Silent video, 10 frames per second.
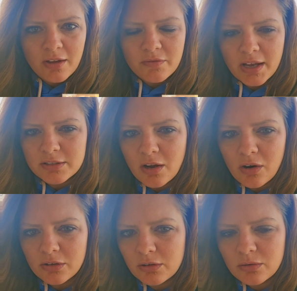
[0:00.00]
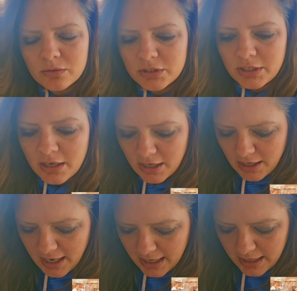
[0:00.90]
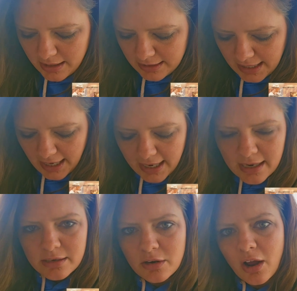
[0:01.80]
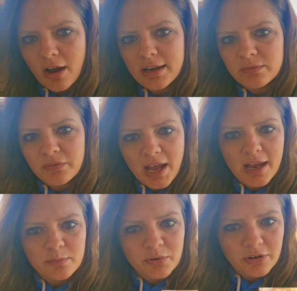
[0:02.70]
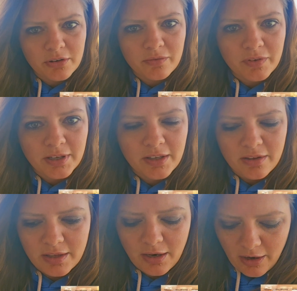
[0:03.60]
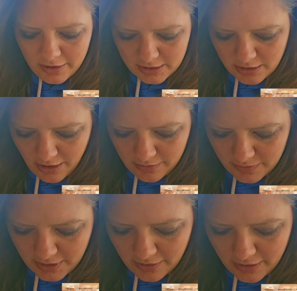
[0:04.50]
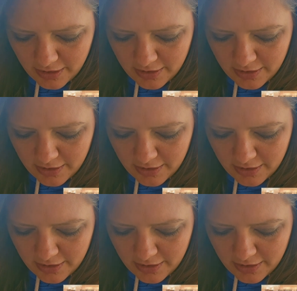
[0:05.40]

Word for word: finds articles and he cannot find proof that God is not real.